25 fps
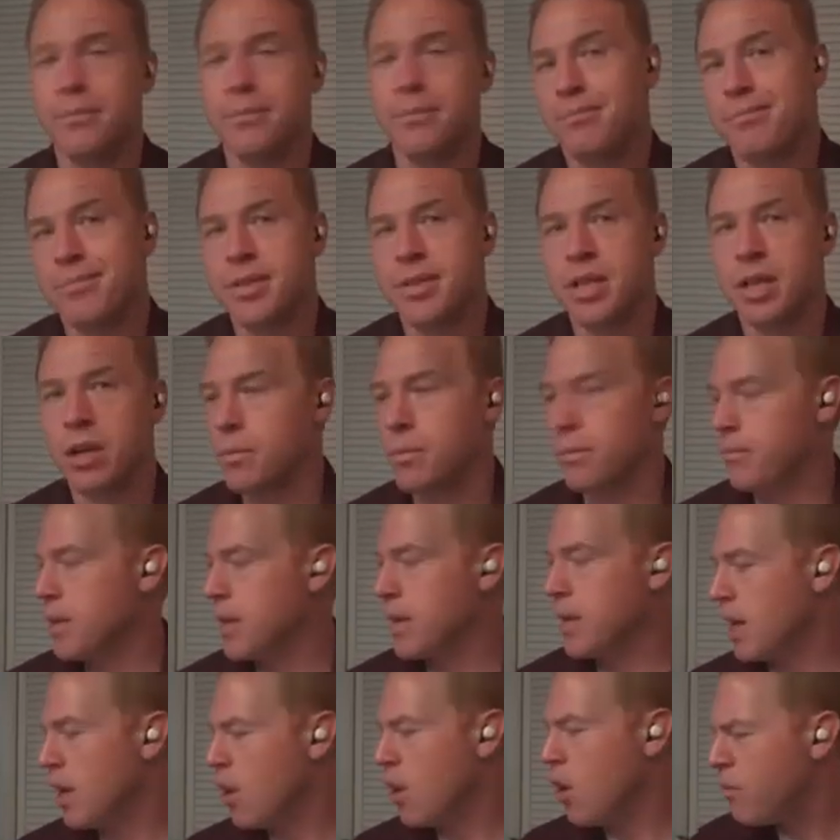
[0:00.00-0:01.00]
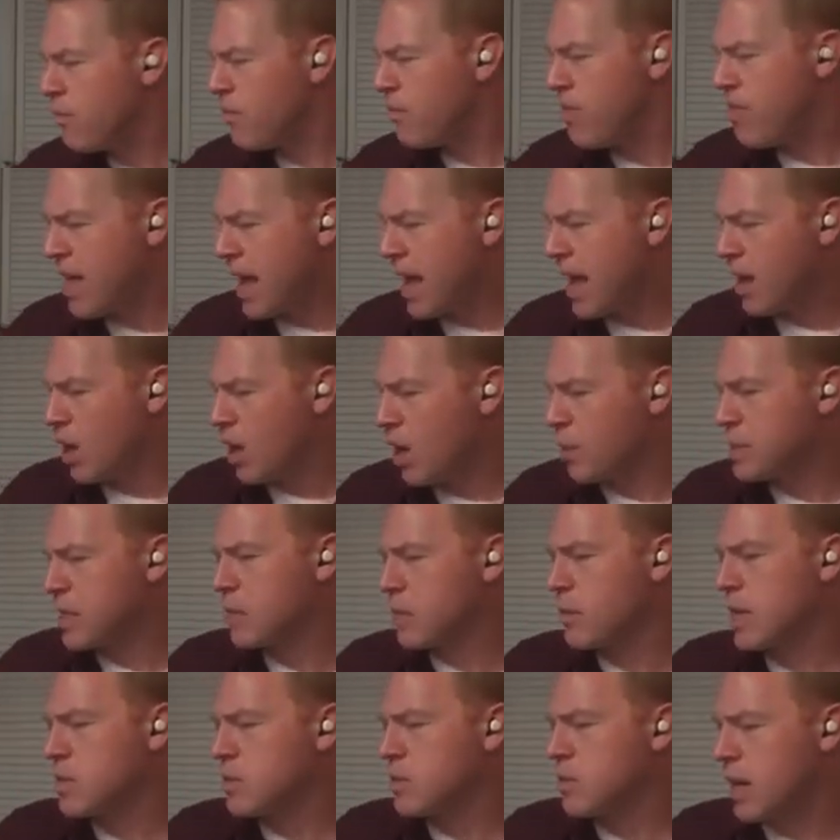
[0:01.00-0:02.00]
So I uh, hope that helps.
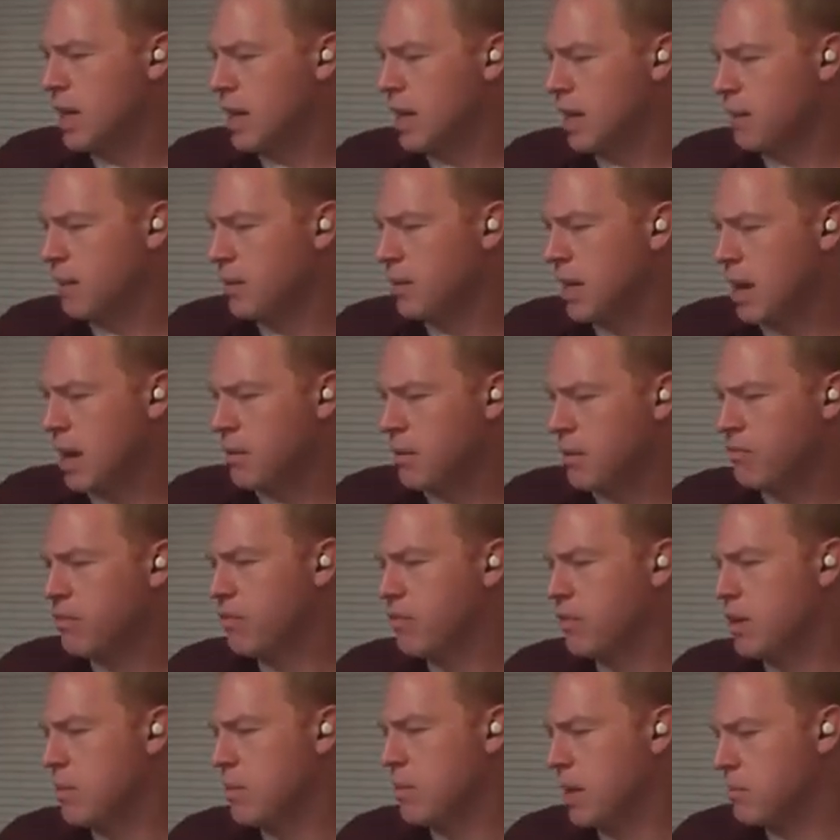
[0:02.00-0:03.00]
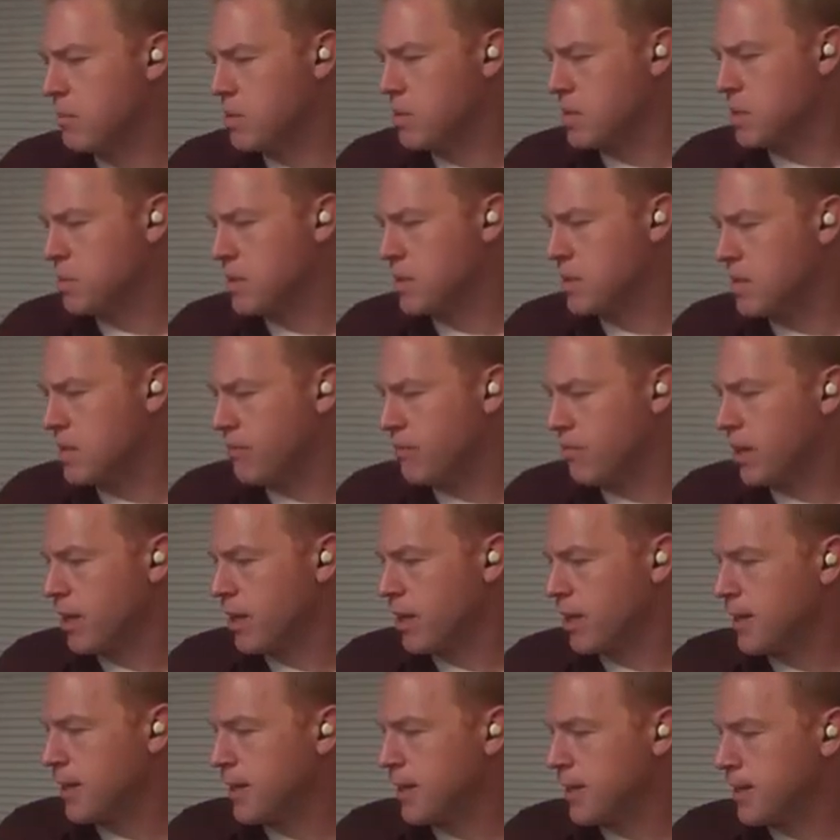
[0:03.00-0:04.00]
Otherwise, um, Cameron, feel free to make it more specific.
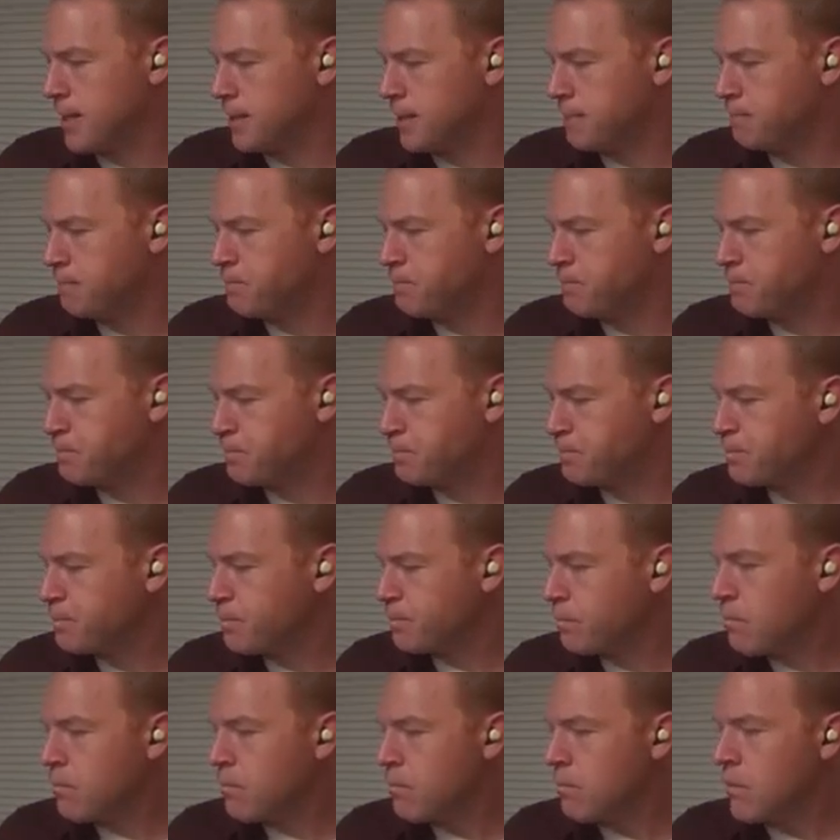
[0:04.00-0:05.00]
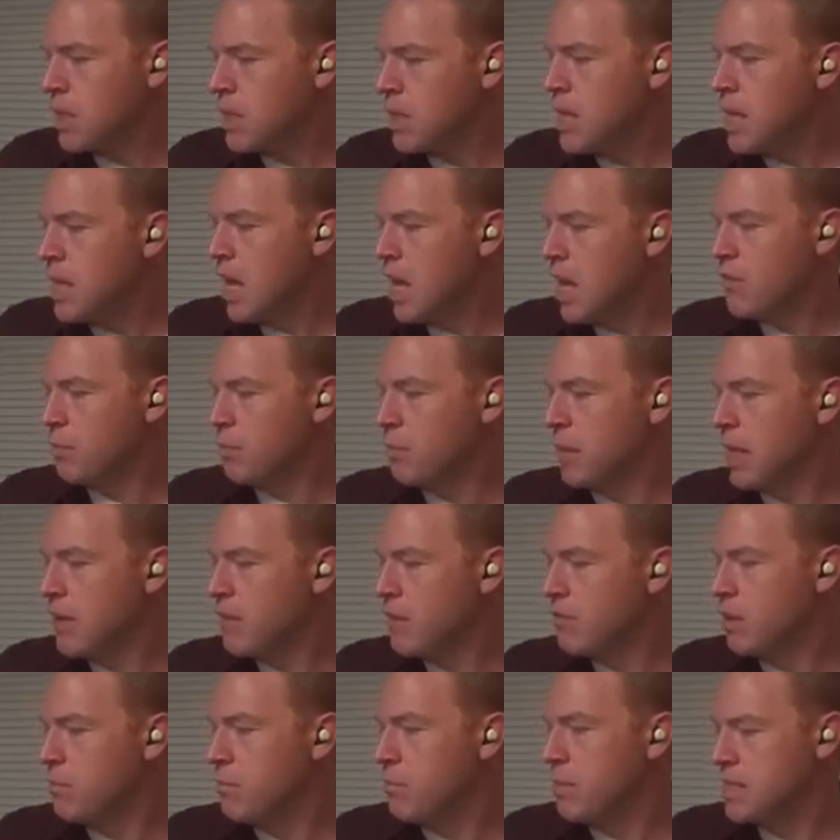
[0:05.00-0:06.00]
Um, if applying
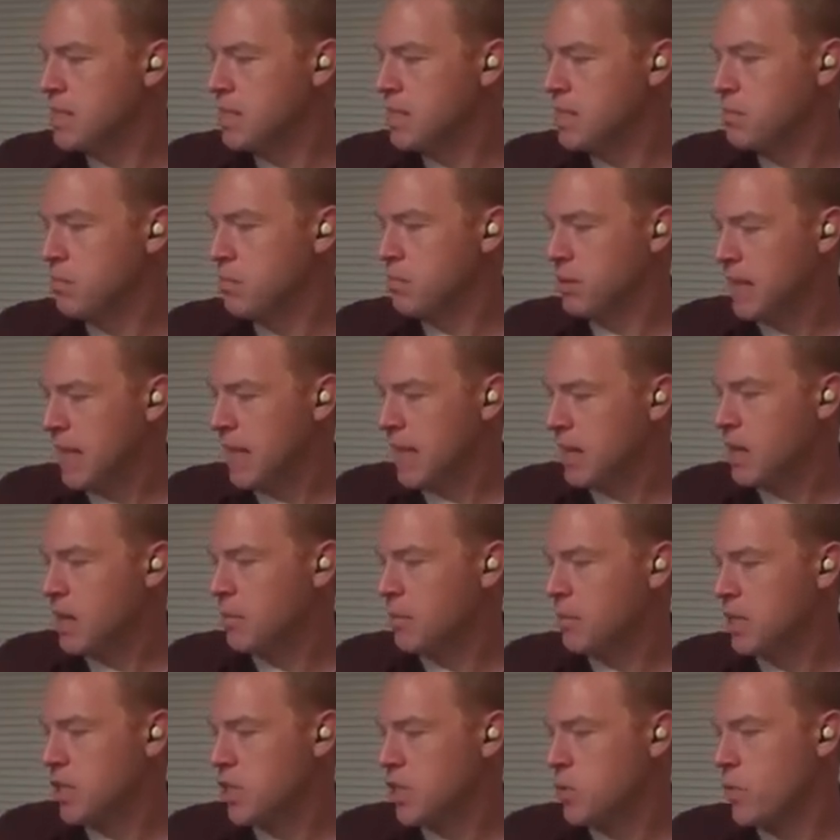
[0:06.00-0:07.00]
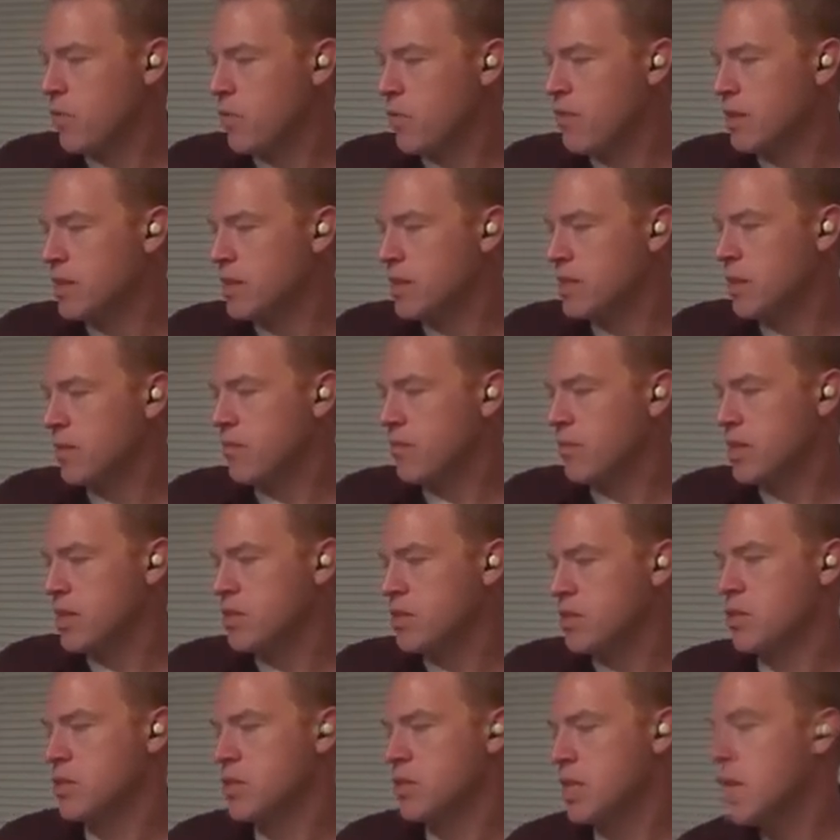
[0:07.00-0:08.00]
for a business plan competition, we follow the same advice
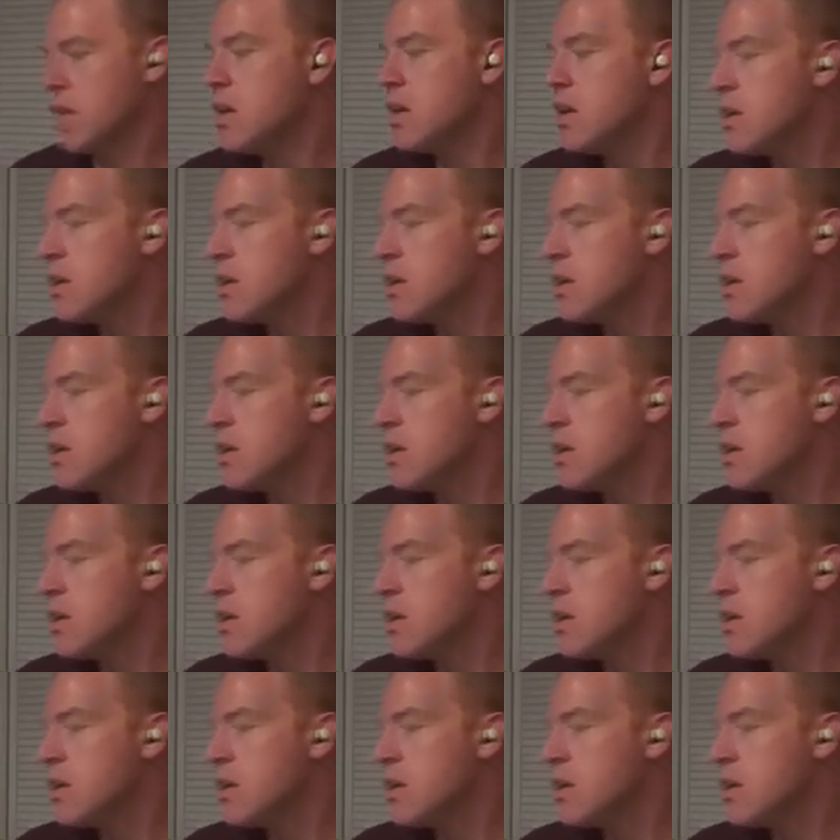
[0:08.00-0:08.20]
to say.